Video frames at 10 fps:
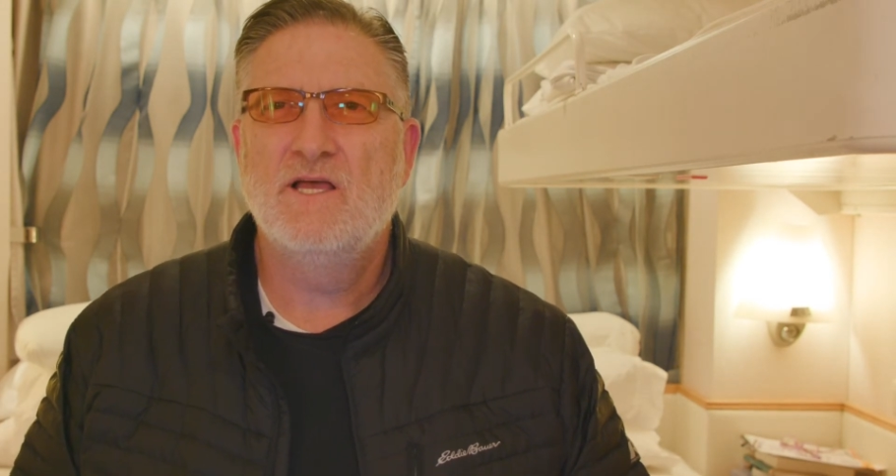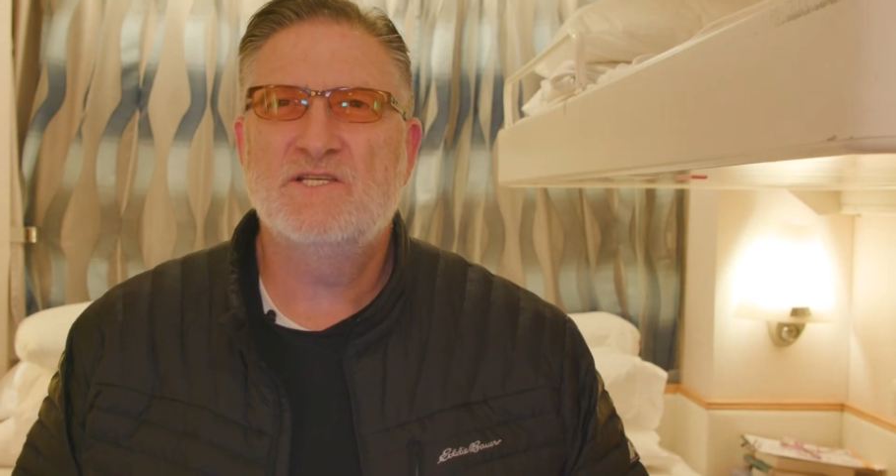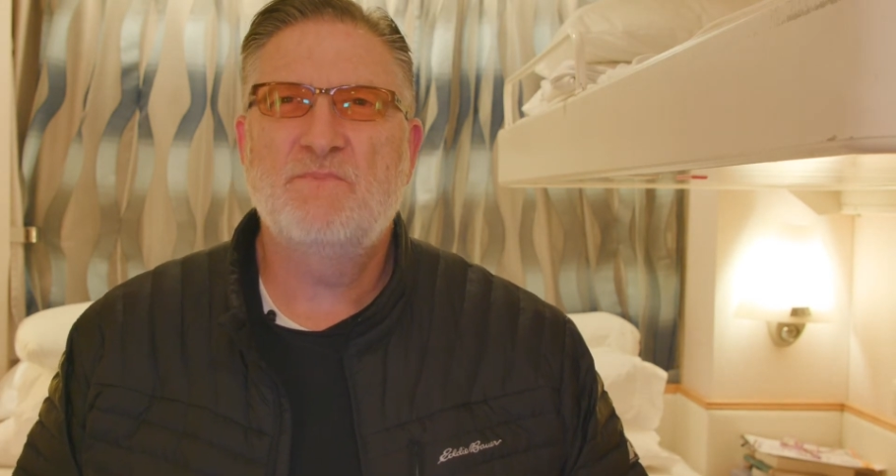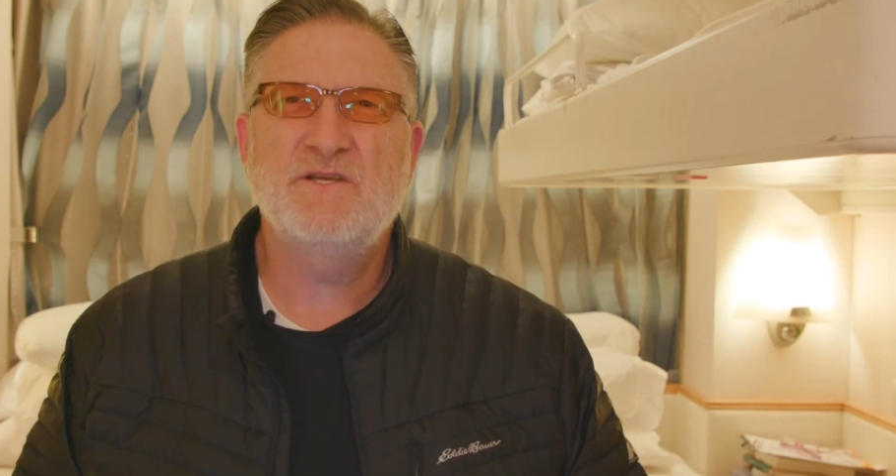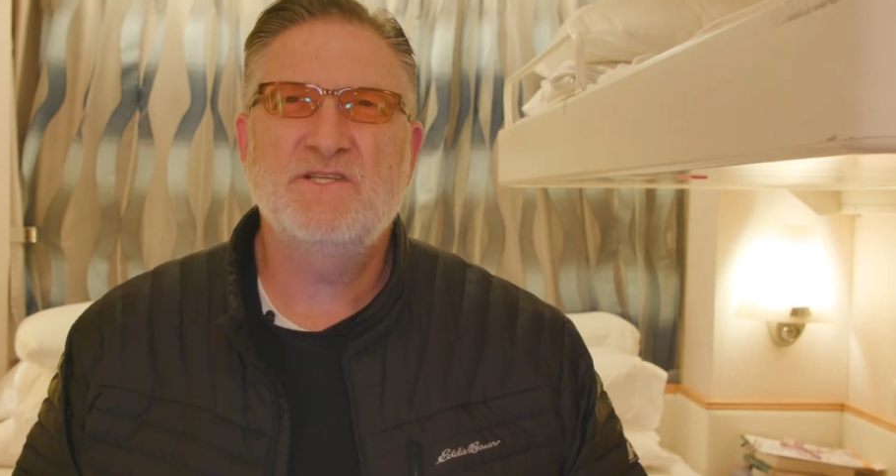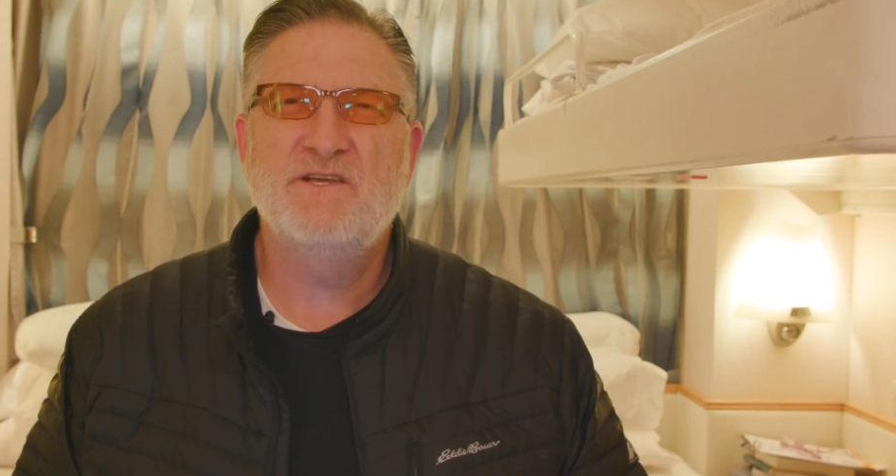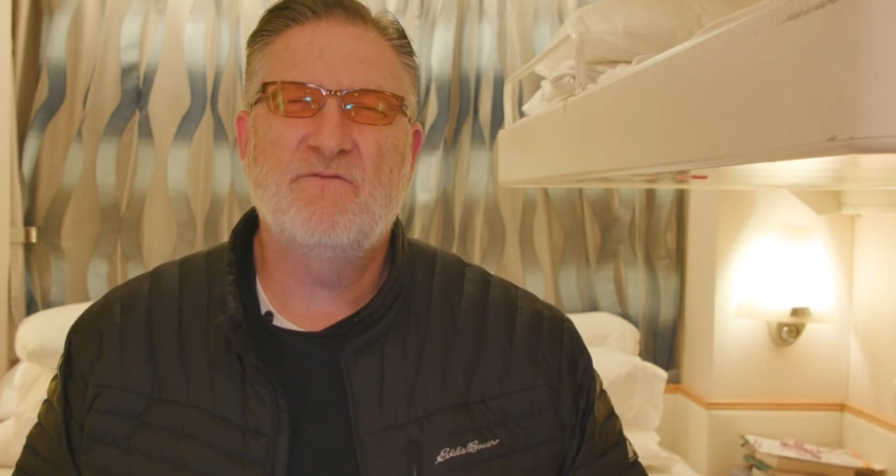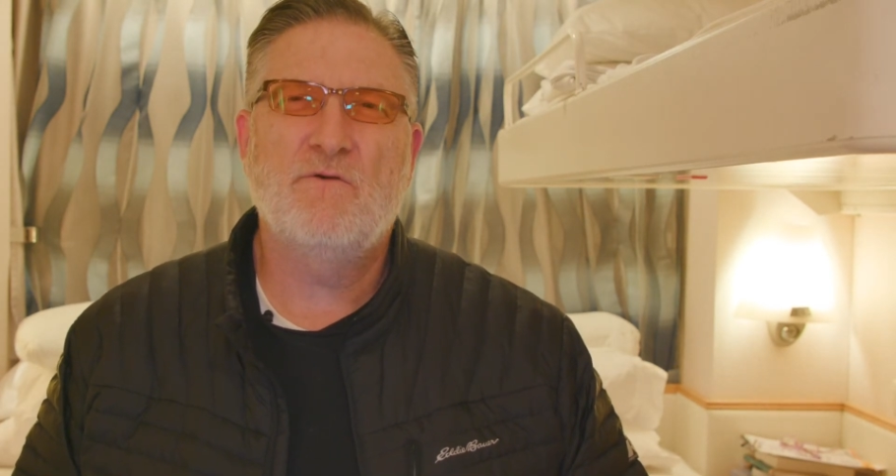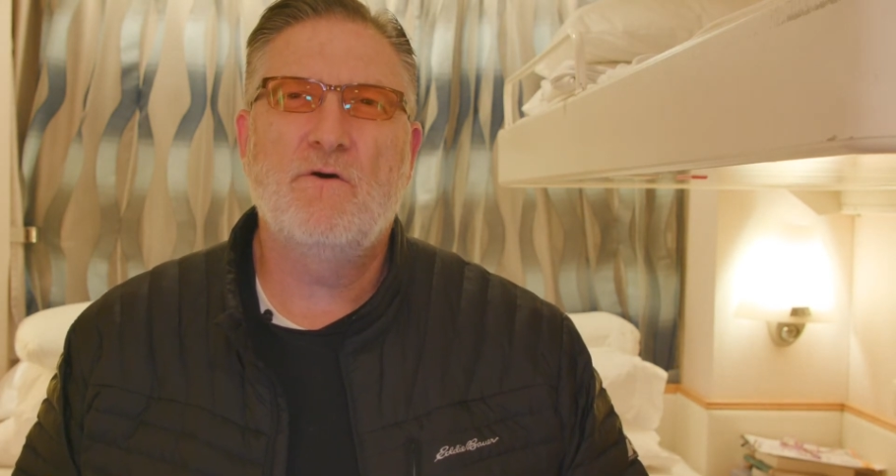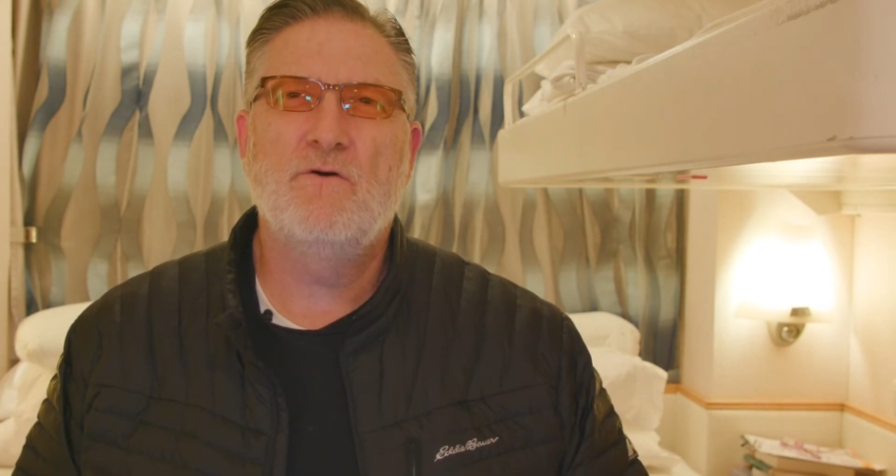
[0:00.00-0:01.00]
especially
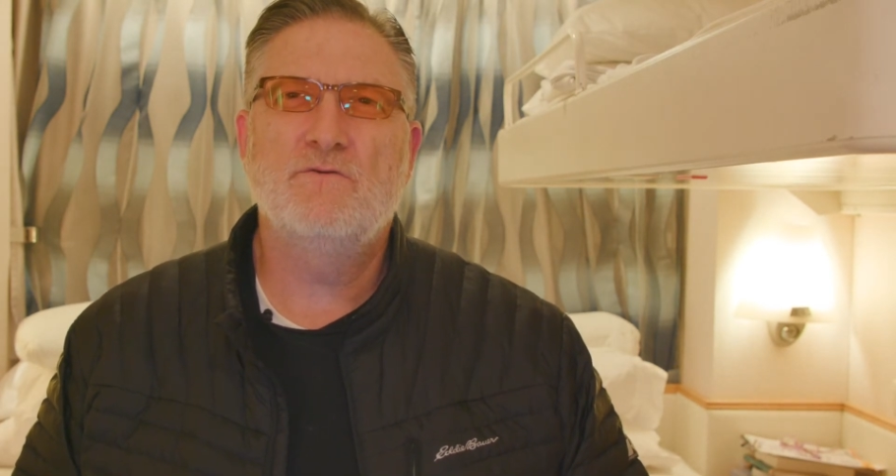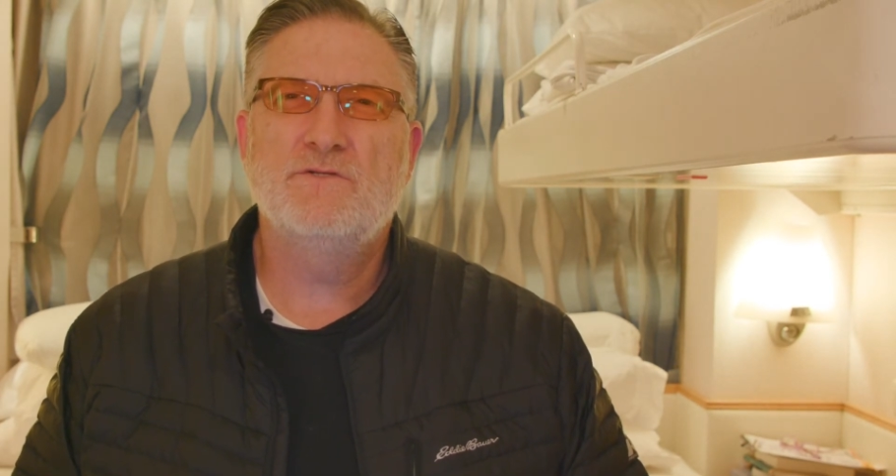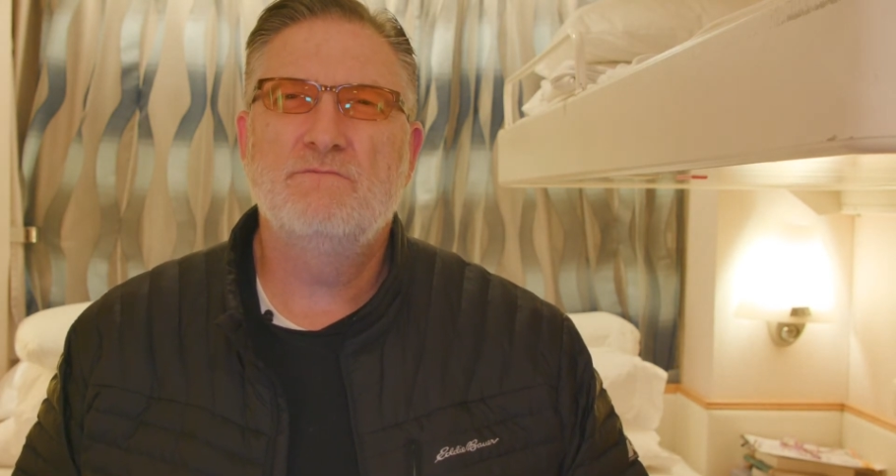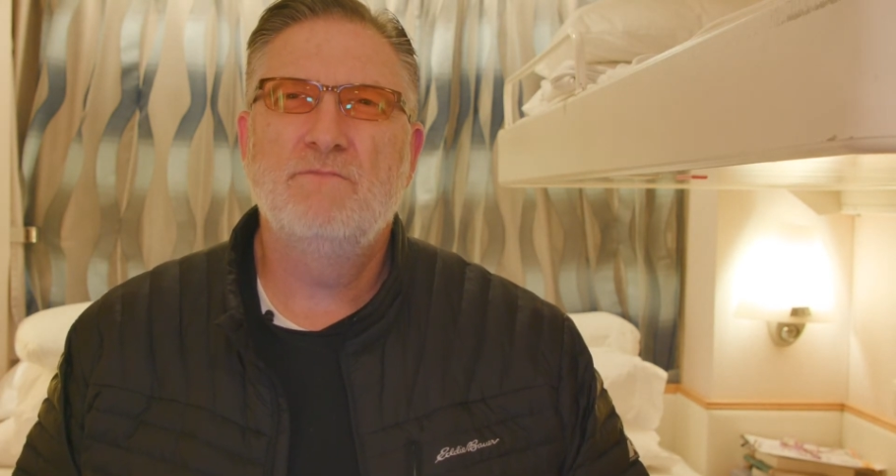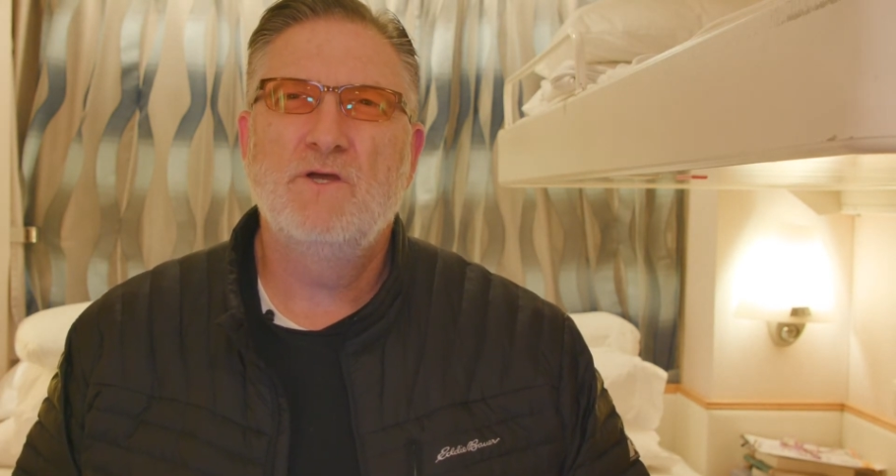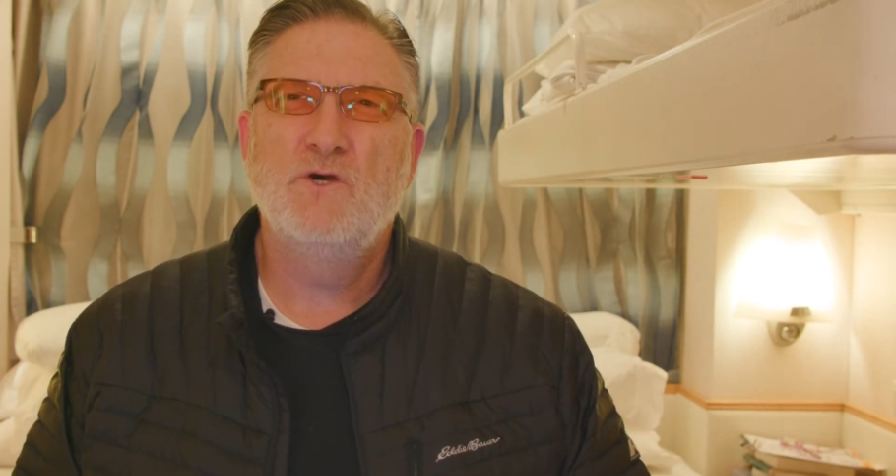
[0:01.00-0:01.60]
for those